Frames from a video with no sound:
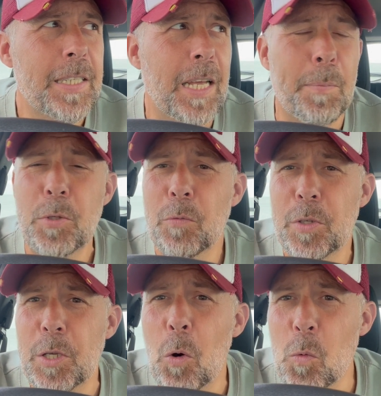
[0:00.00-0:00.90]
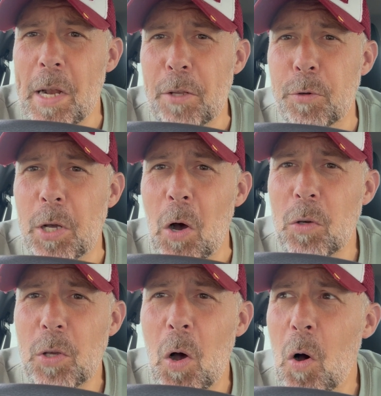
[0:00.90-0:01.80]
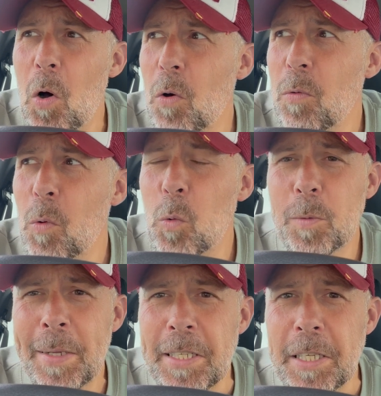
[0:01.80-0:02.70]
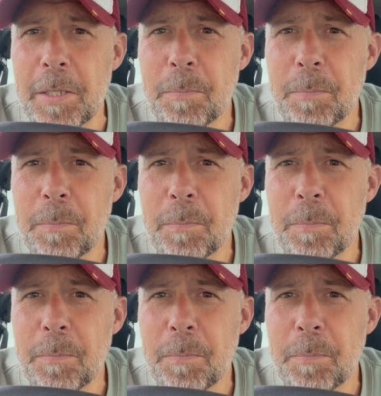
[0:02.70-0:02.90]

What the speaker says: because obviously all electric cars are automatic.